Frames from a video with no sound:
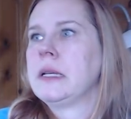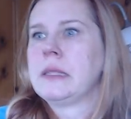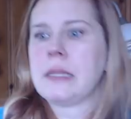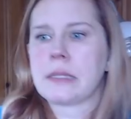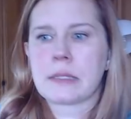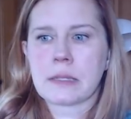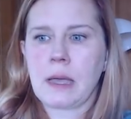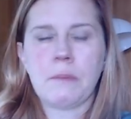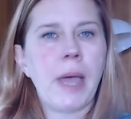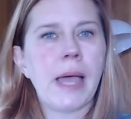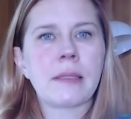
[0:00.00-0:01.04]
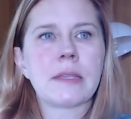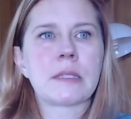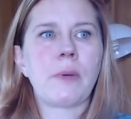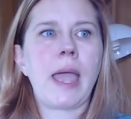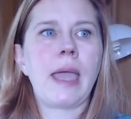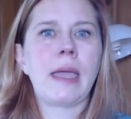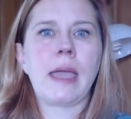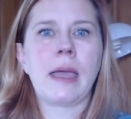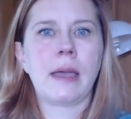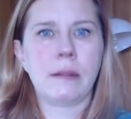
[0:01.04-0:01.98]
This come back this
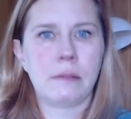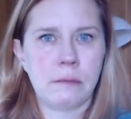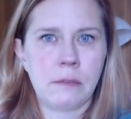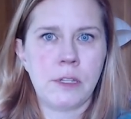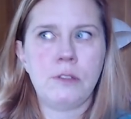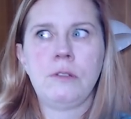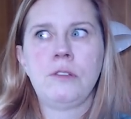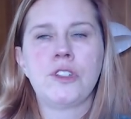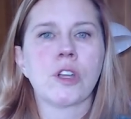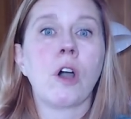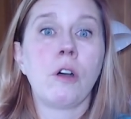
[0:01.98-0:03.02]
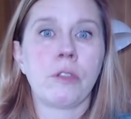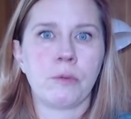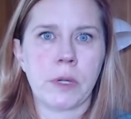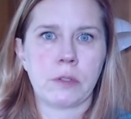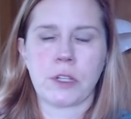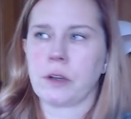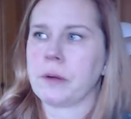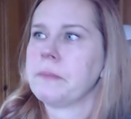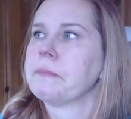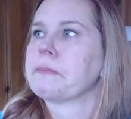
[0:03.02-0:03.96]
way, and you should call the realtor.
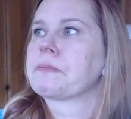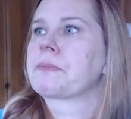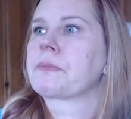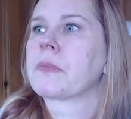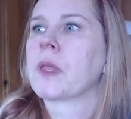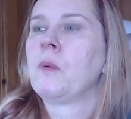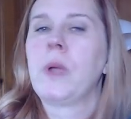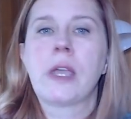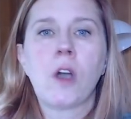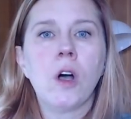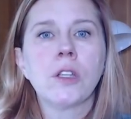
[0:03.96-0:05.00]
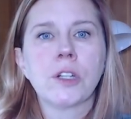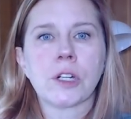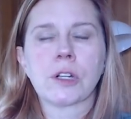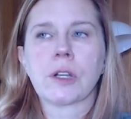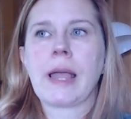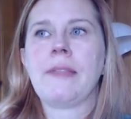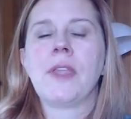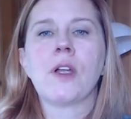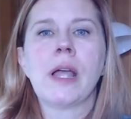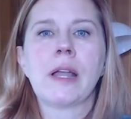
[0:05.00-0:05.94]
We called her, and
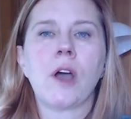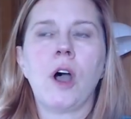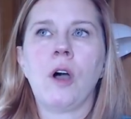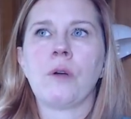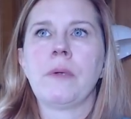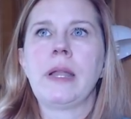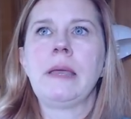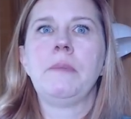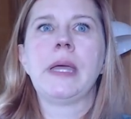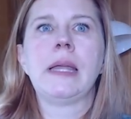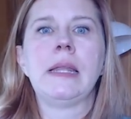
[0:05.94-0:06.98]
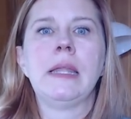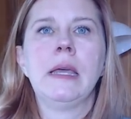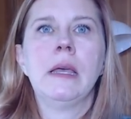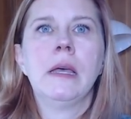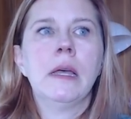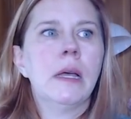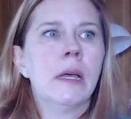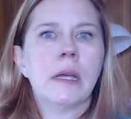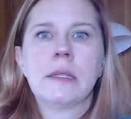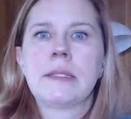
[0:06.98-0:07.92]
there had already been
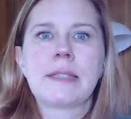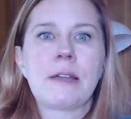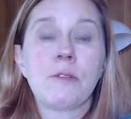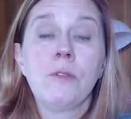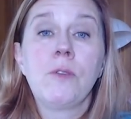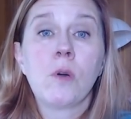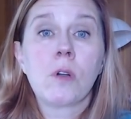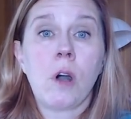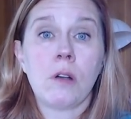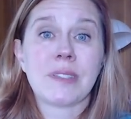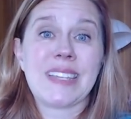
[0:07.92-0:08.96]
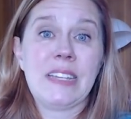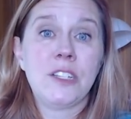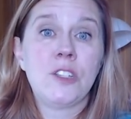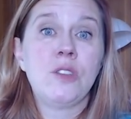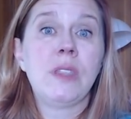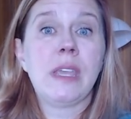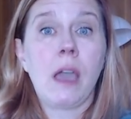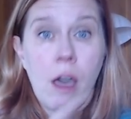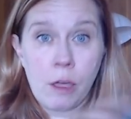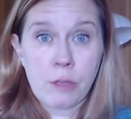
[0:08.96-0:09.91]
several phone calls into
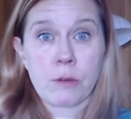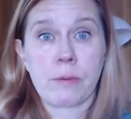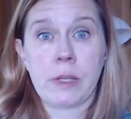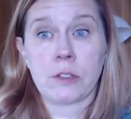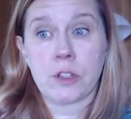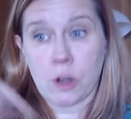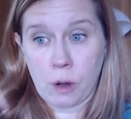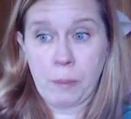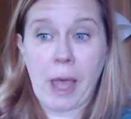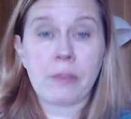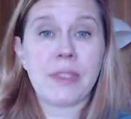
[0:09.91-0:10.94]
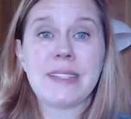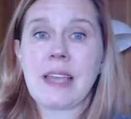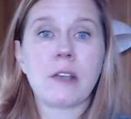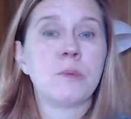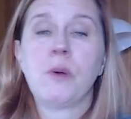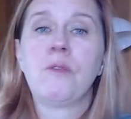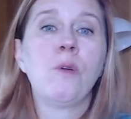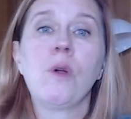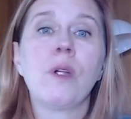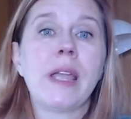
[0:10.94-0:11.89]
the other realtor about this house
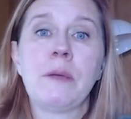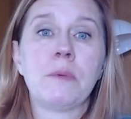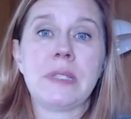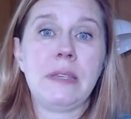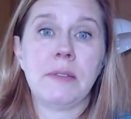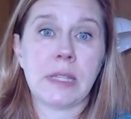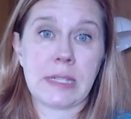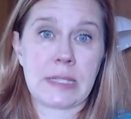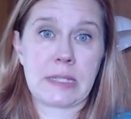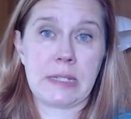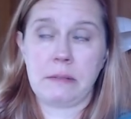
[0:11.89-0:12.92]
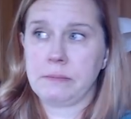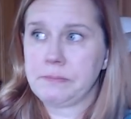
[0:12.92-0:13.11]
before it was even listed.